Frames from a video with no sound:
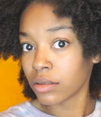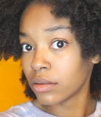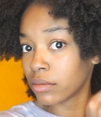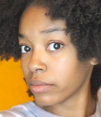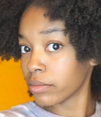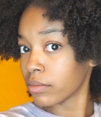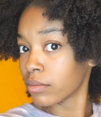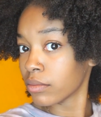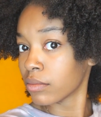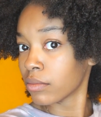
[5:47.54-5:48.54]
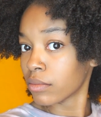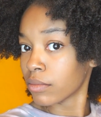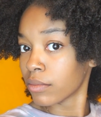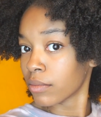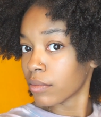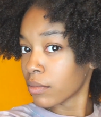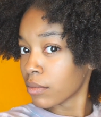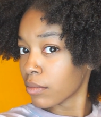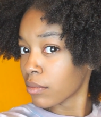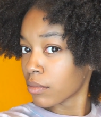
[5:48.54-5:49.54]

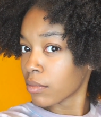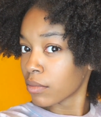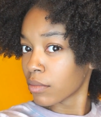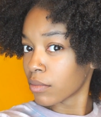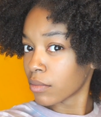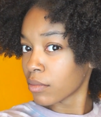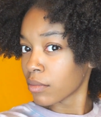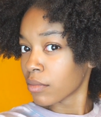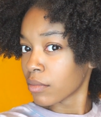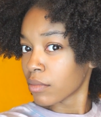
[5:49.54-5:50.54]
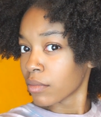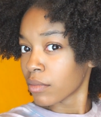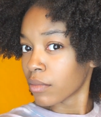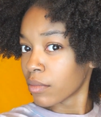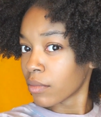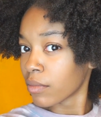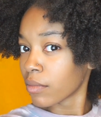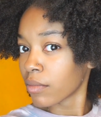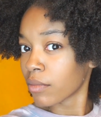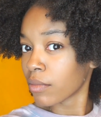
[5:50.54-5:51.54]

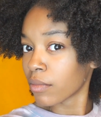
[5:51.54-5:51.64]
(no one is talking)